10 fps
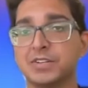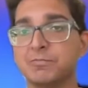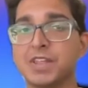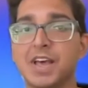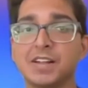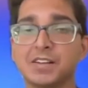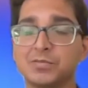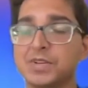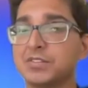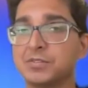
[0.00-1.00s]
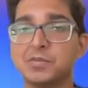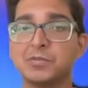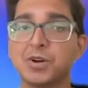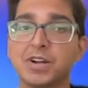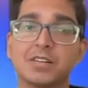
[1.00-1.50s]
with Alex Mint, so we've
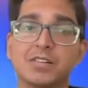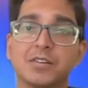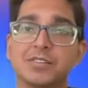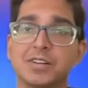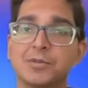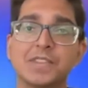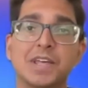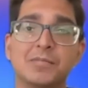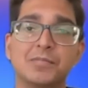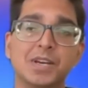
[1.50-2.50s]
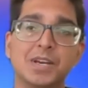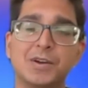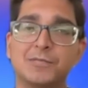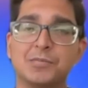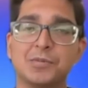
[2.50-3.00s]
been working closely with them
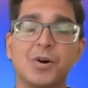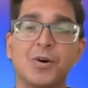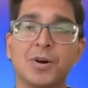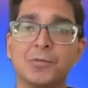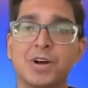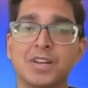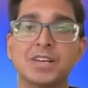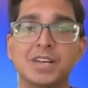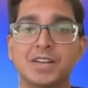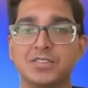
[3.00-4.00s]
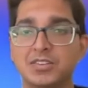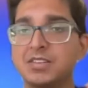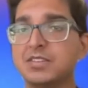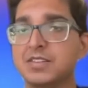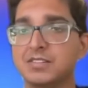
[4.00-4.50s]
from cohort 1.
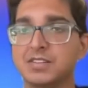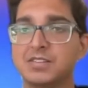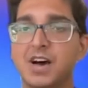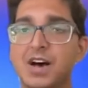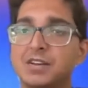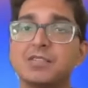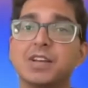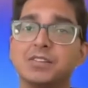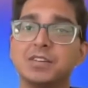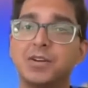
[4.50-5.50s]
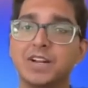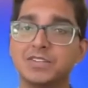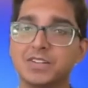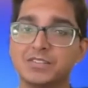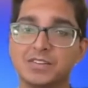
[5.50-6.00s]
So there's a ton of
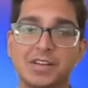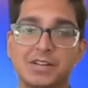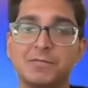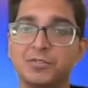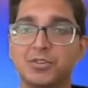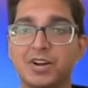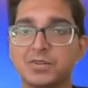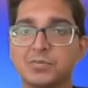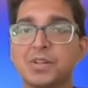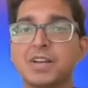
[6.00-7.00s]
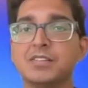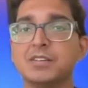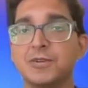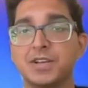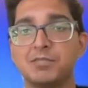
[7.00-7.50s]
integrations and infrastructure plays
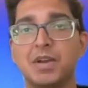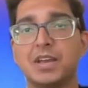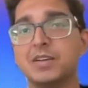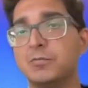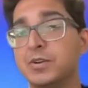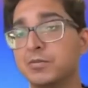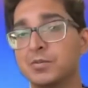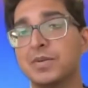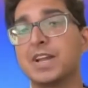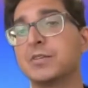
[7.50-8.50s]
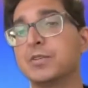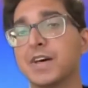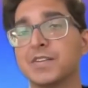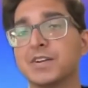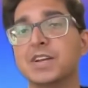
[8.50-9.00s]
that we can make. We're making with
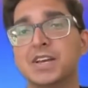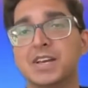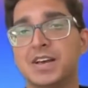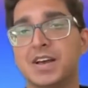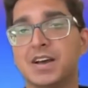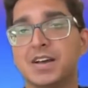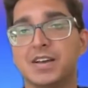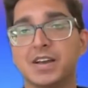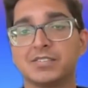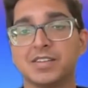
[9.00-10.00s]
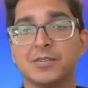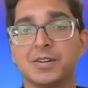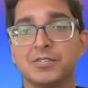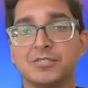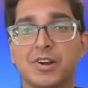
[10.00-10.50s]
other
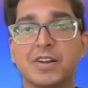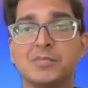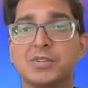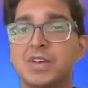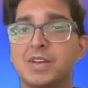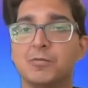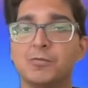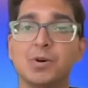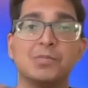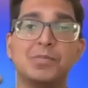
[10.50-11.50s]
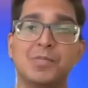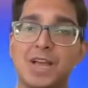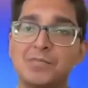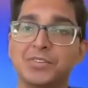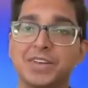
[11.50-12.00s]
accelerator startups. We're
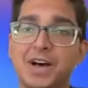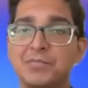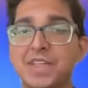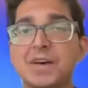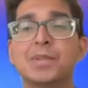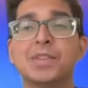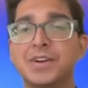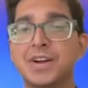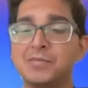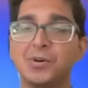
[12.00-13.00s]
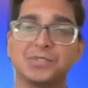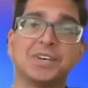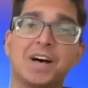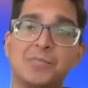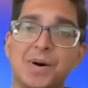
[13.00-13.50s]
able to help them, and they're able to
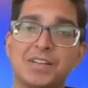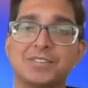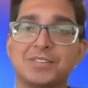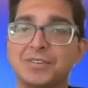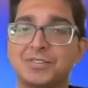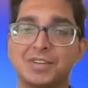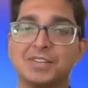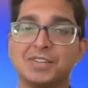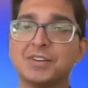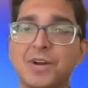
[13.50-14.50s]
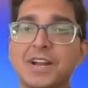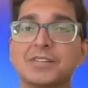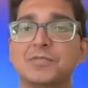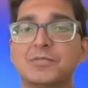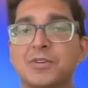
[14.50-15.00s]
help us. So it's a
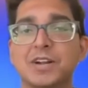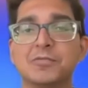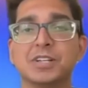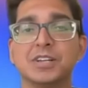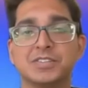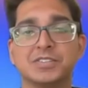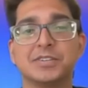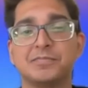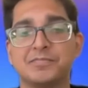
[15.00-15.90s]
great relationship.